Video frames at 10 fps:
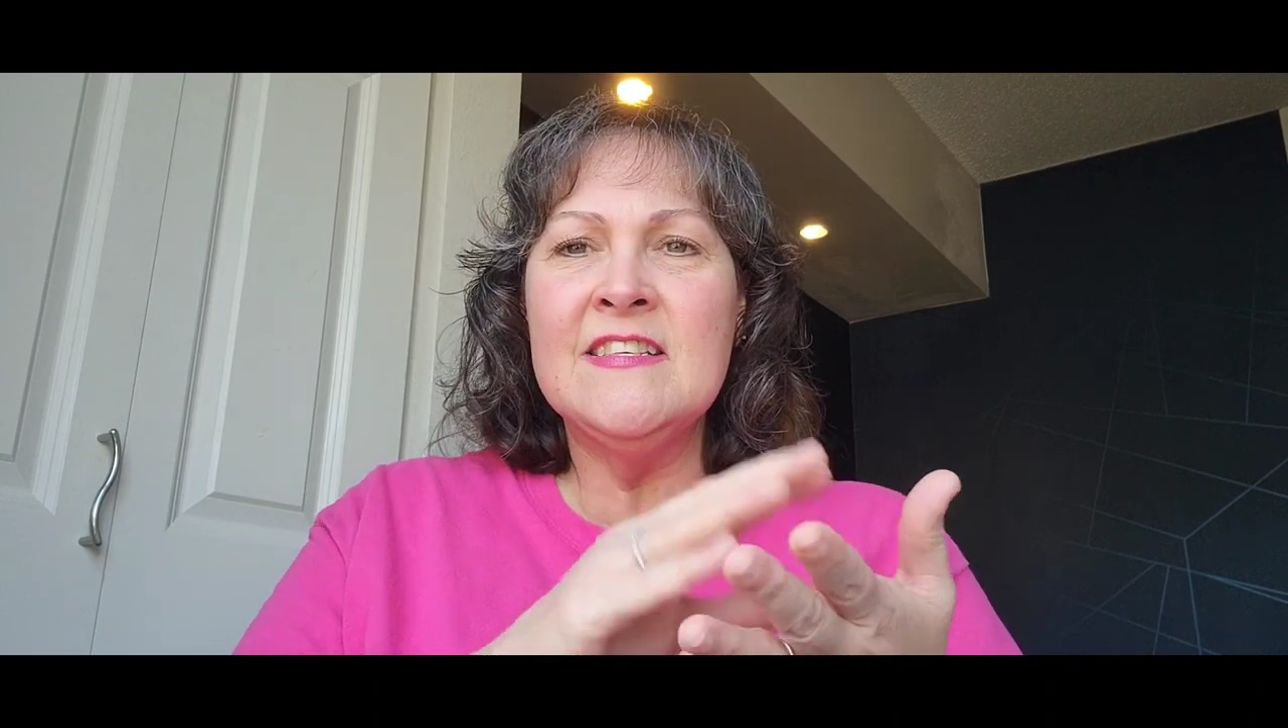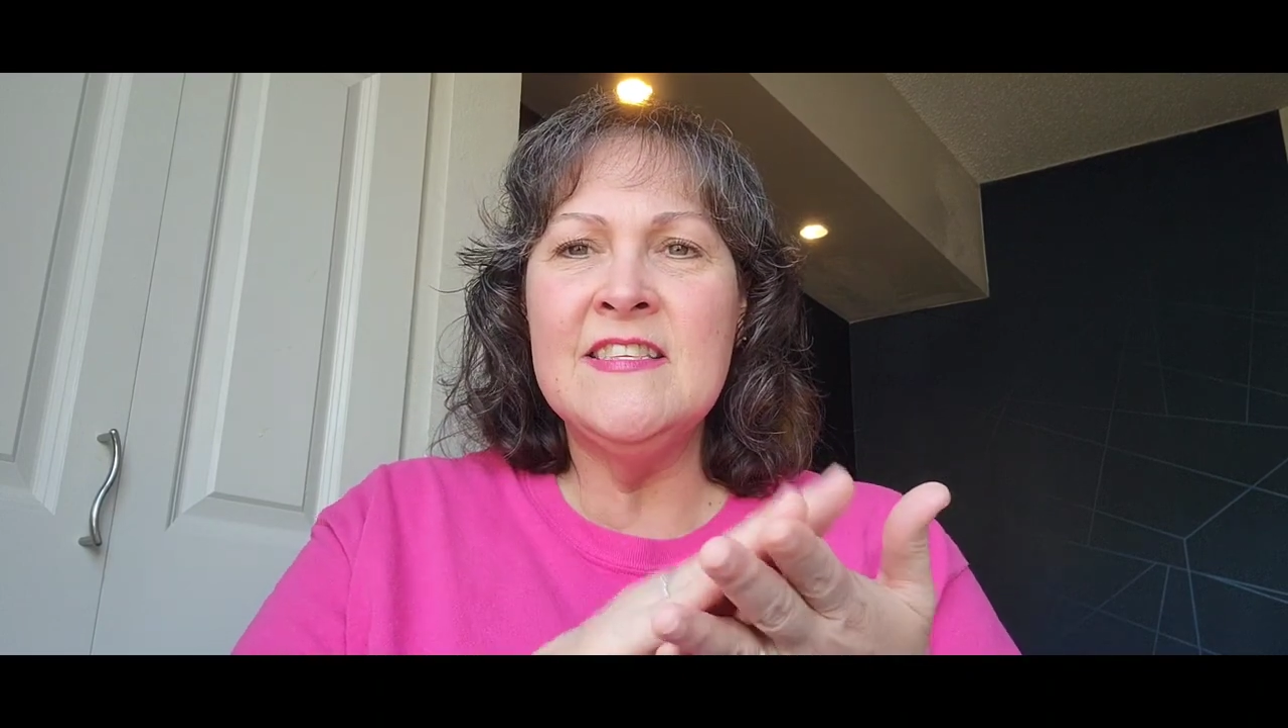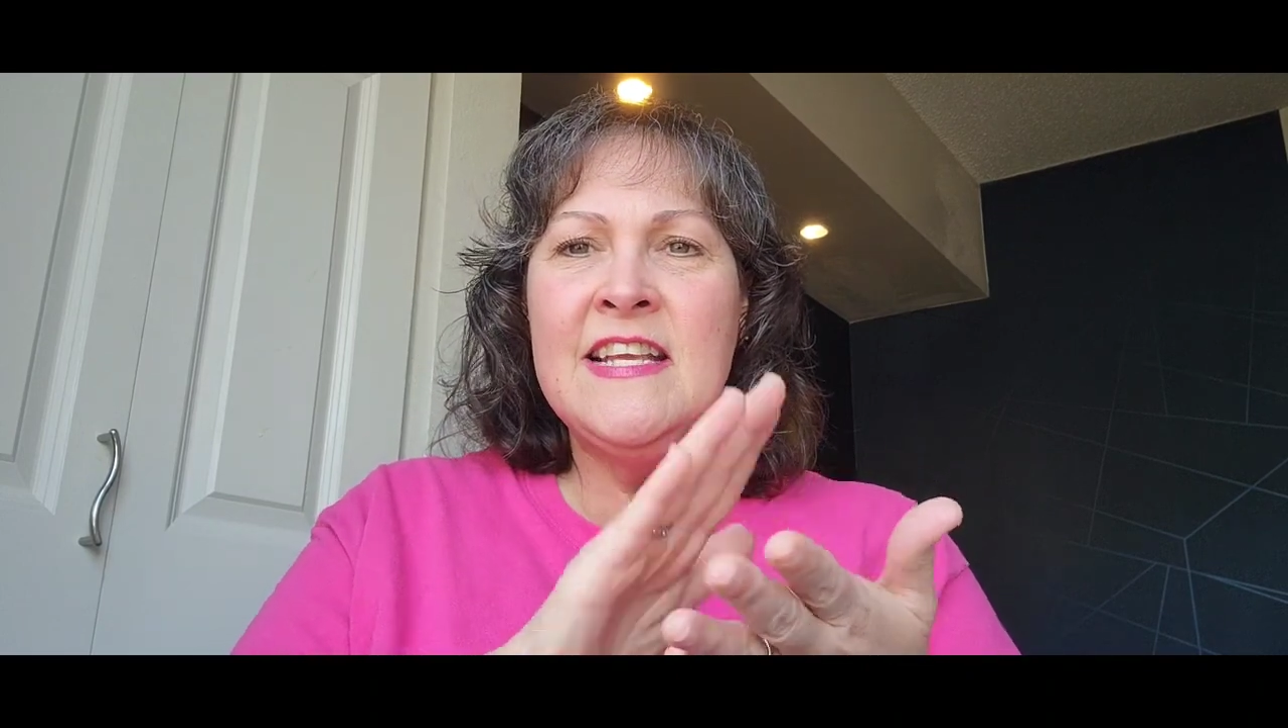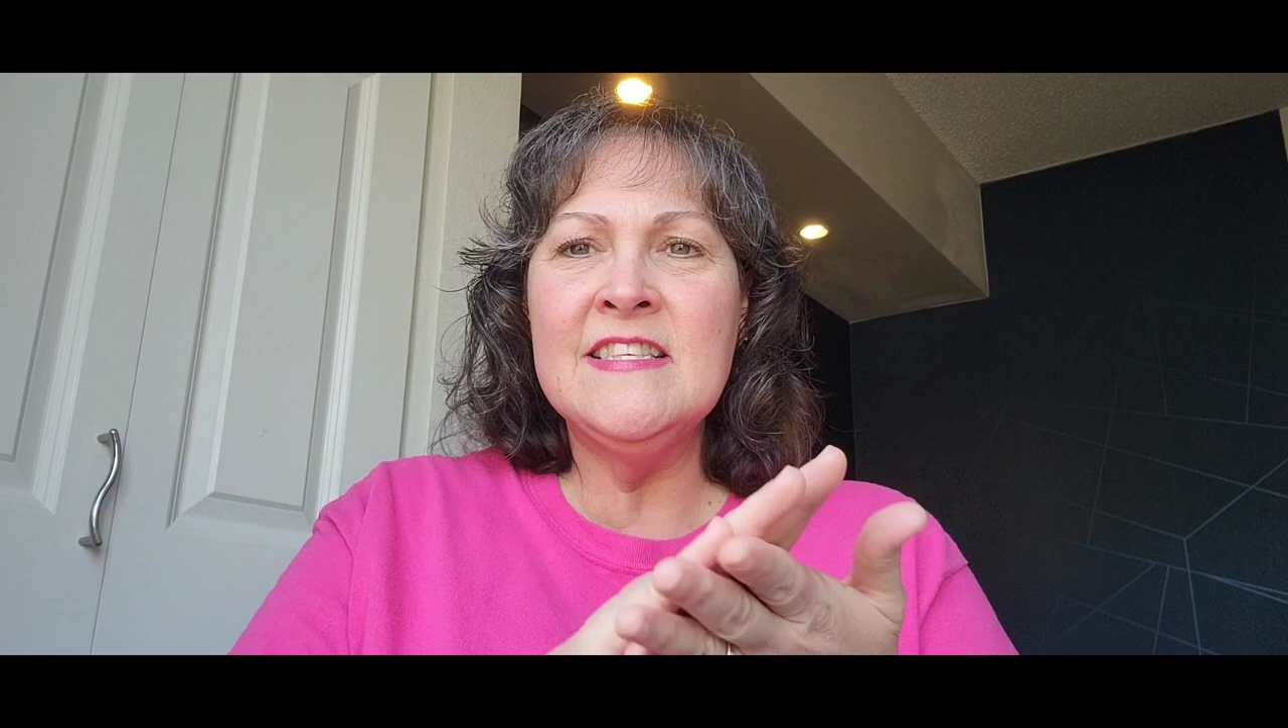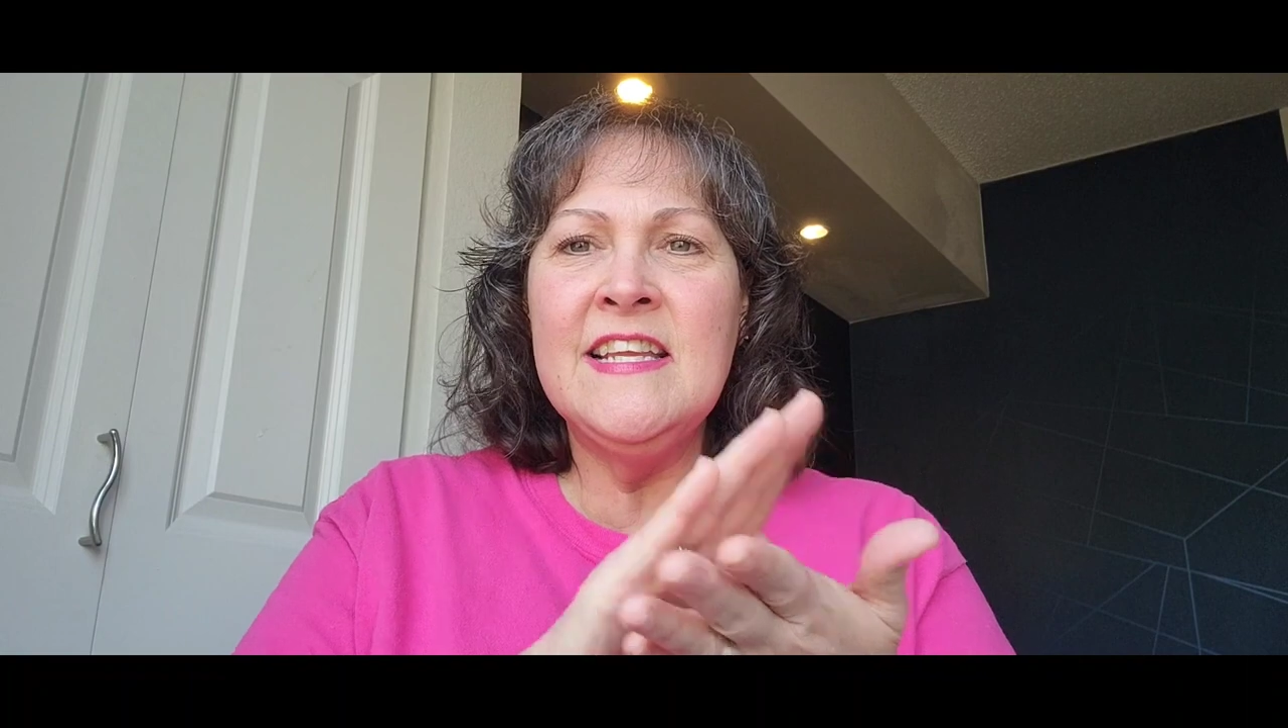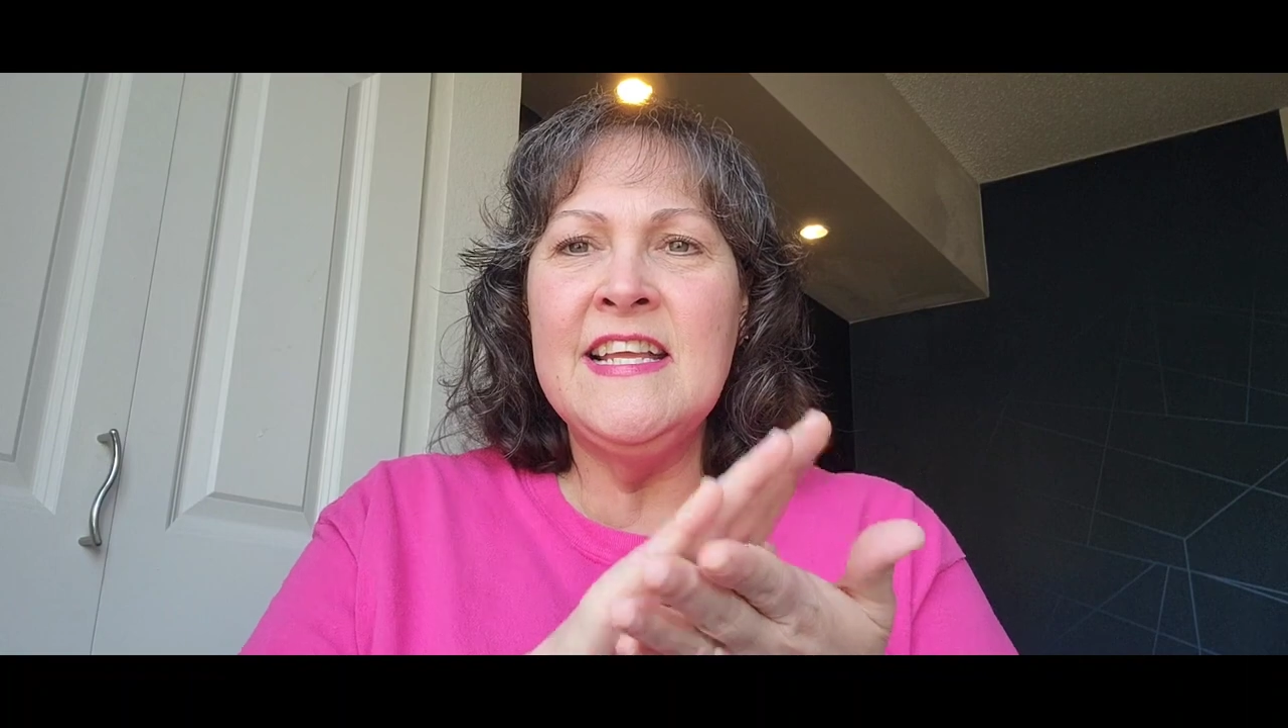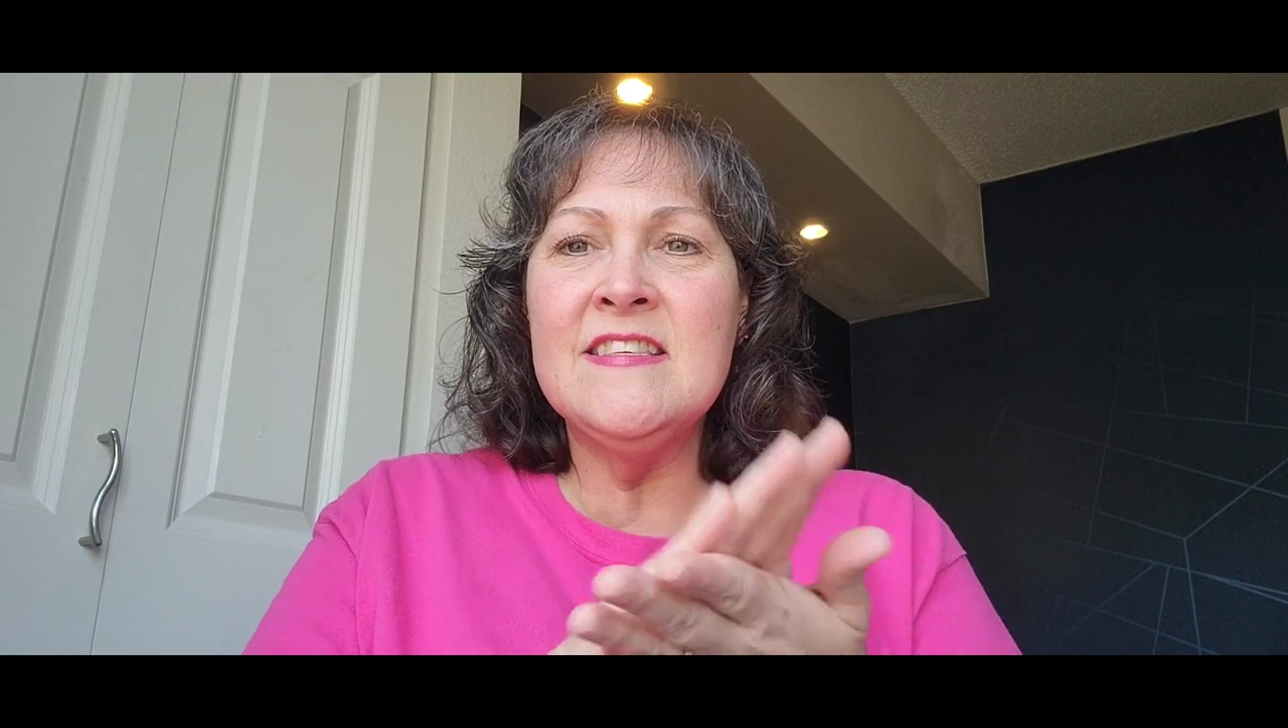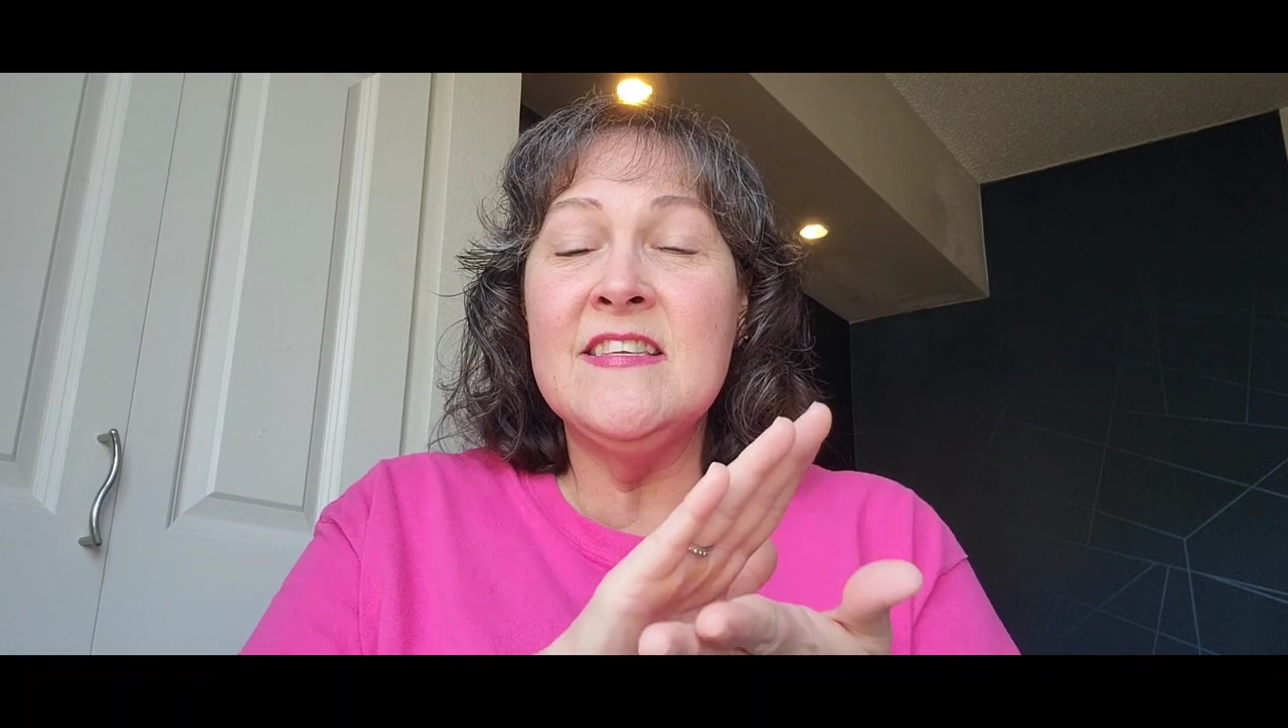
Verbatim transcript: seasonings